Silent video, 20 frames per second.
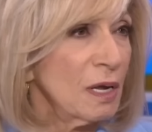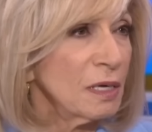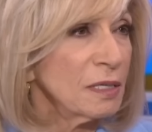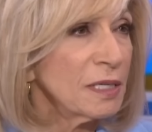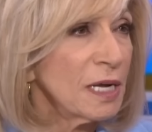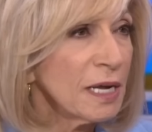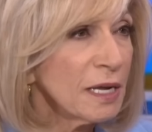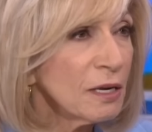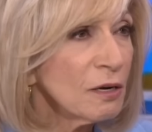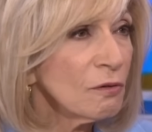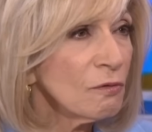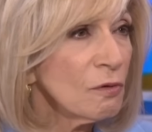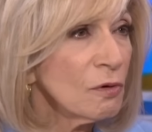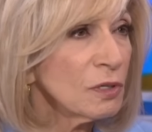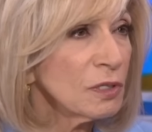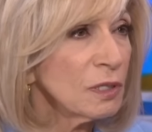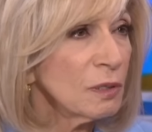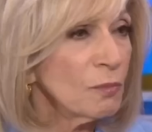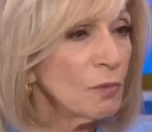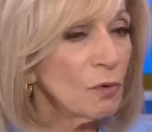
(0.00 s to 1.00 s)
taken
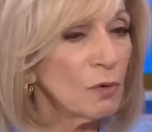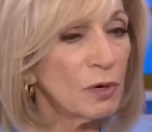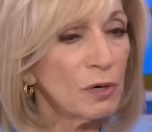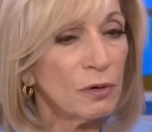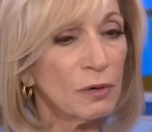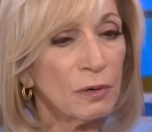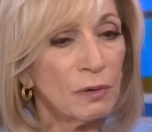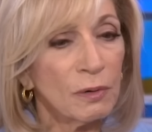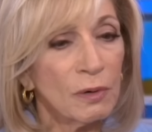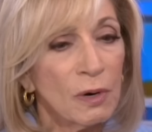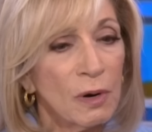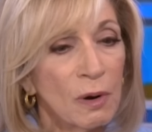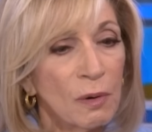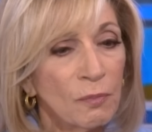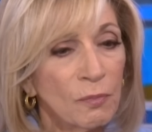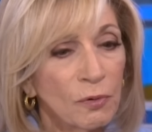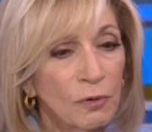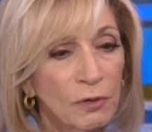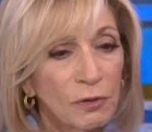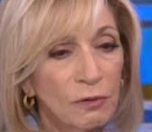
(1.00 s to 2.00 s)
across the border,
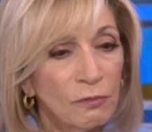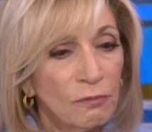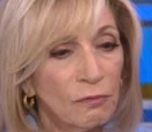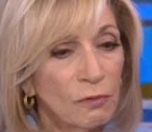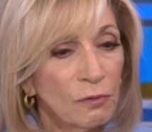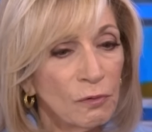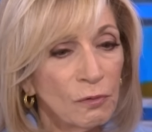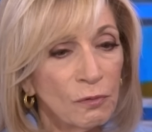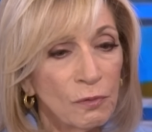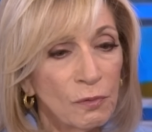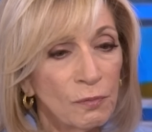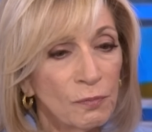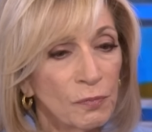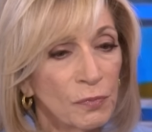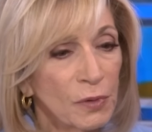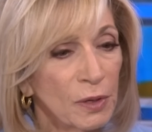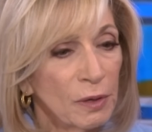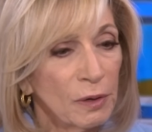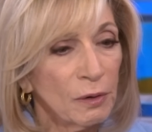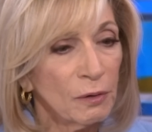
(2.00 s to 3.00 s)
put through,
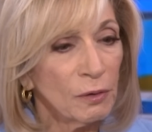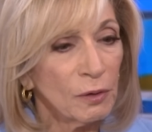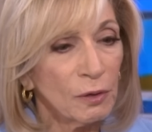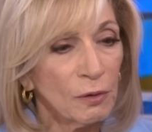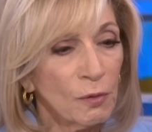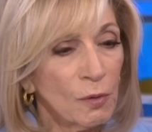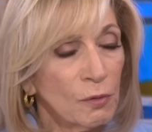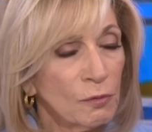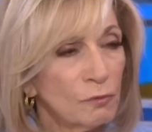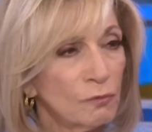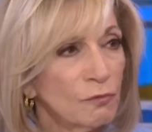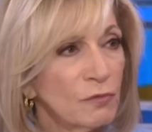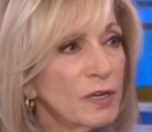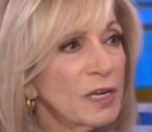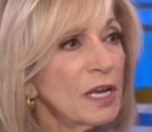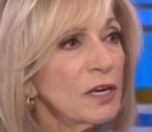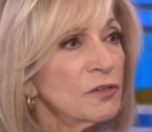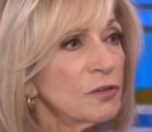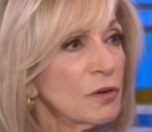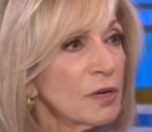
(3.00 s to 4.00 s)
quote,
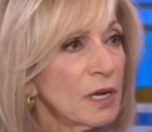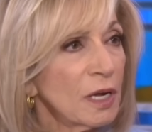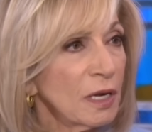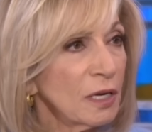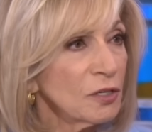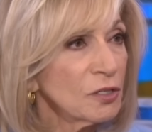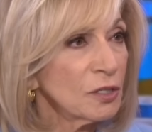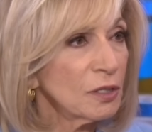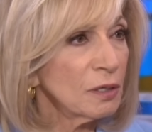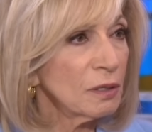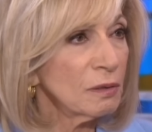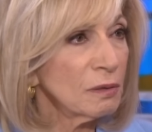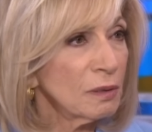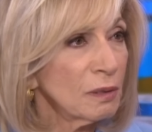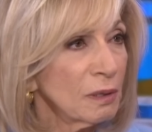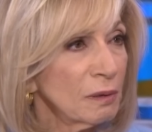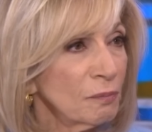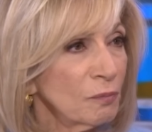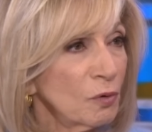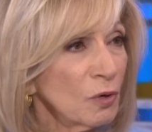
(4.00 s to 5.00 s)
re education,
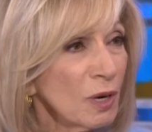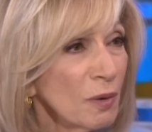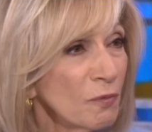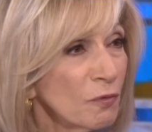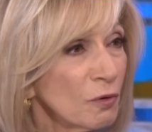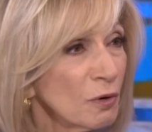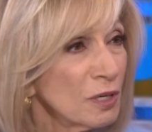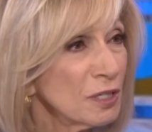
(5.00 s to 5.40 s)
put up for